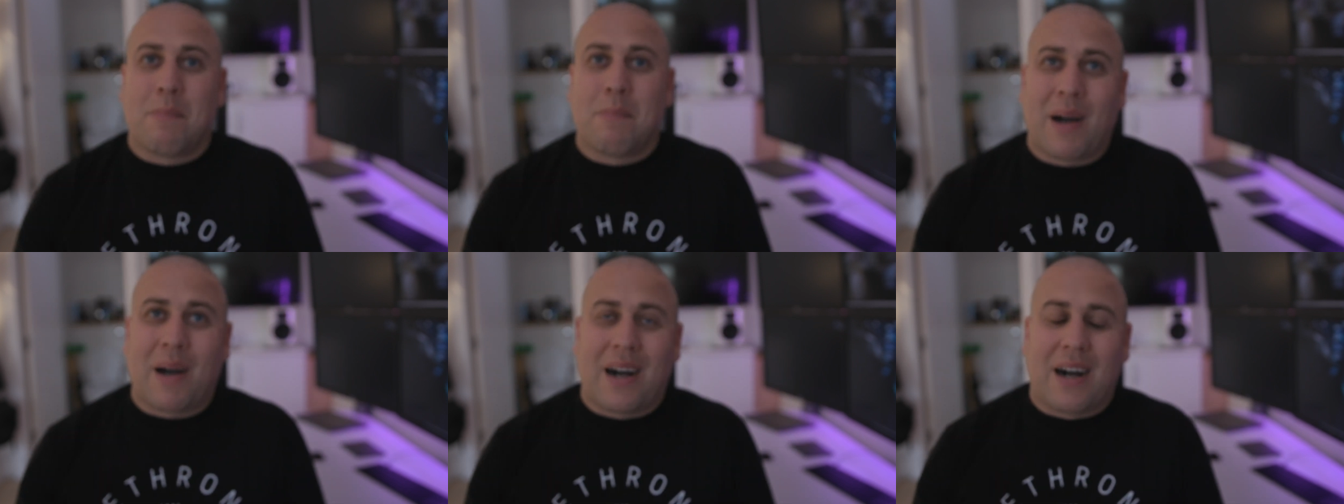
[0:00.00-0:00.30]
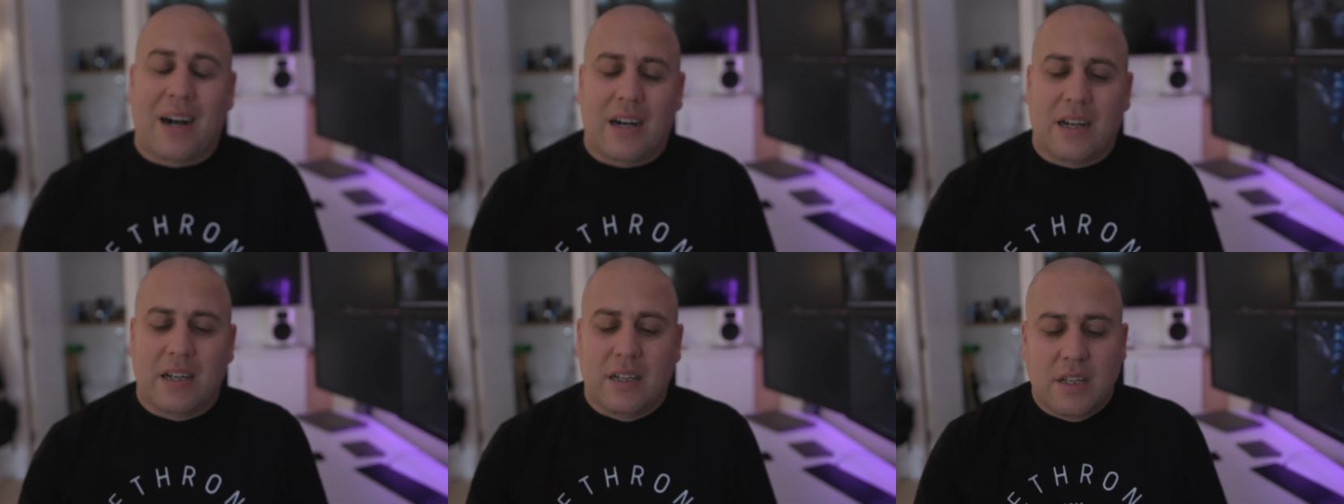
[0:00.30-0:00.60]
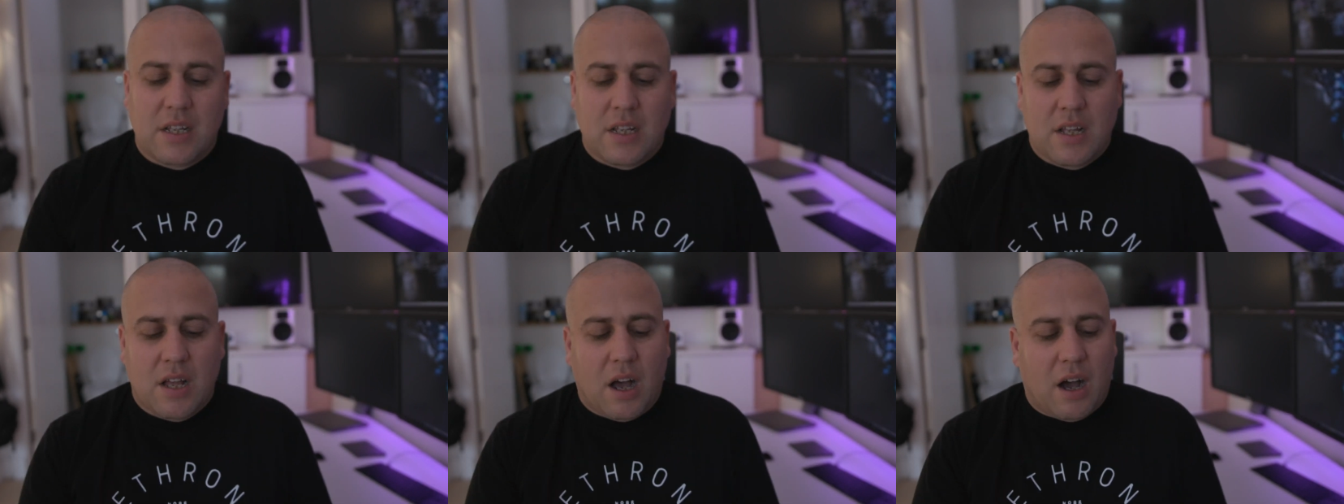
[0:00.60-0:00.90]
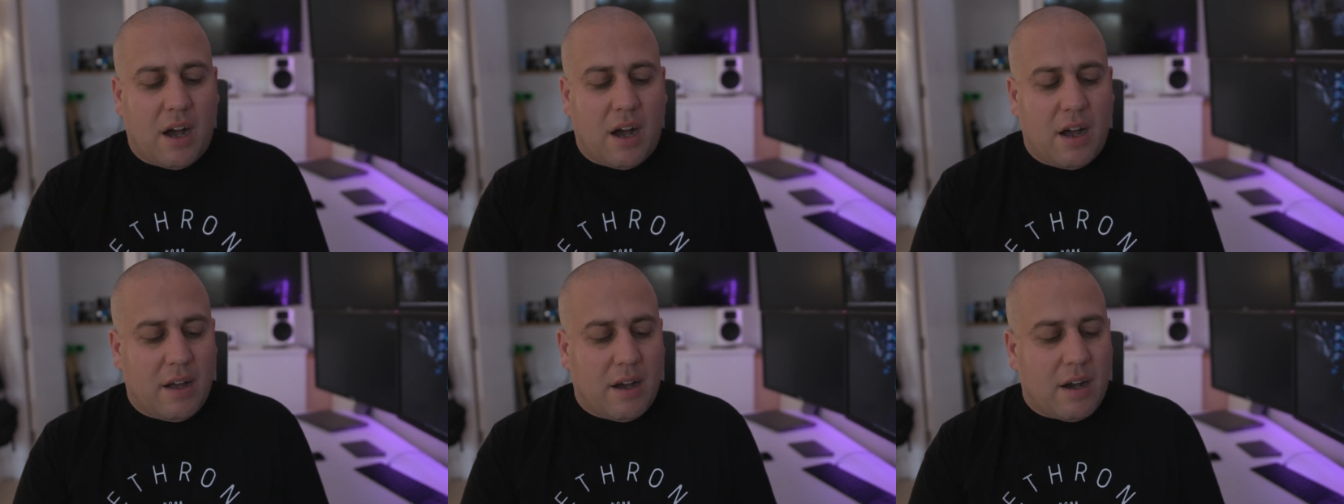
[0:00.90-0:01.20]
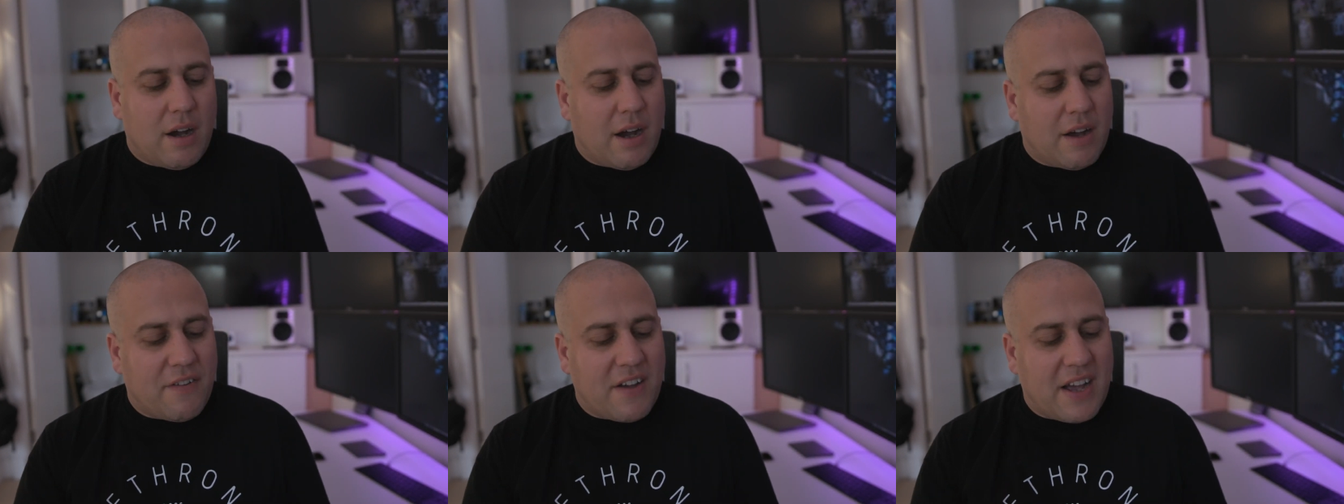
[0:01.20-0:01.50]
but
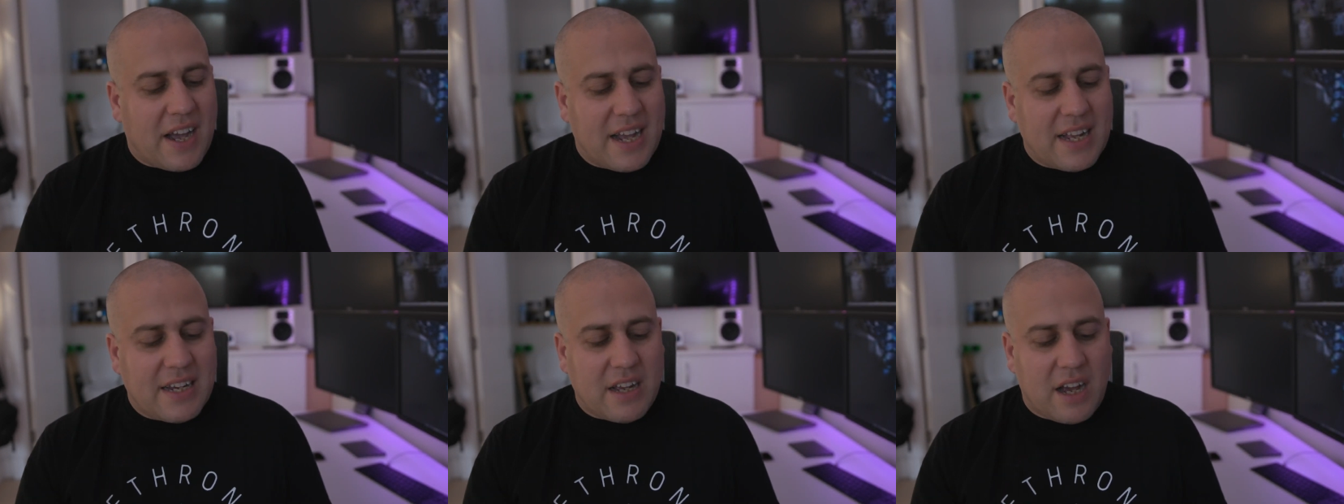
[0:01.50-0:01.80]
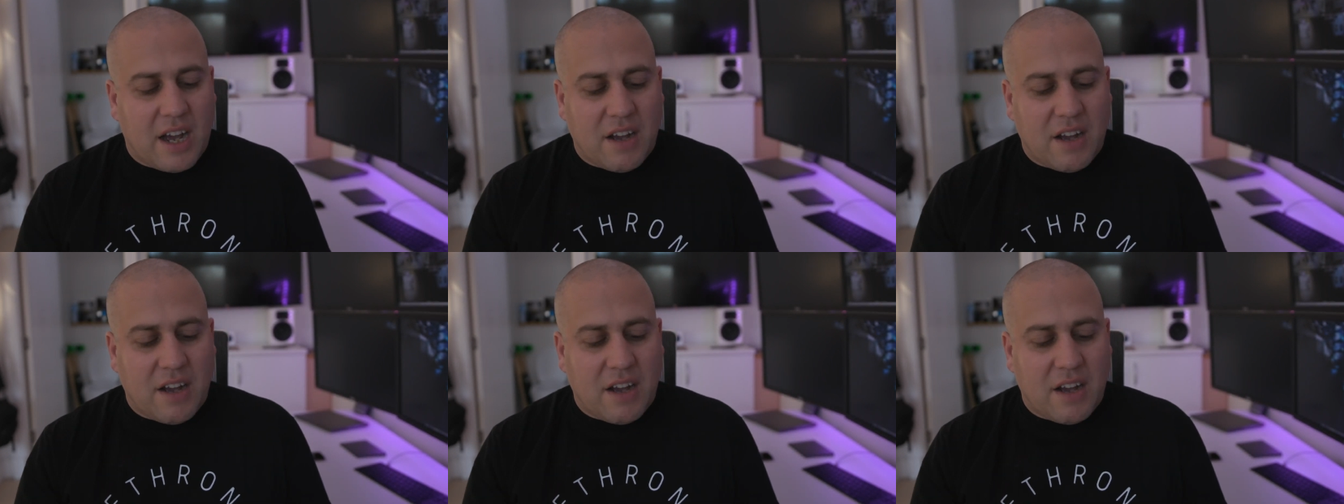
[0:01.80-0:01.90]
I've had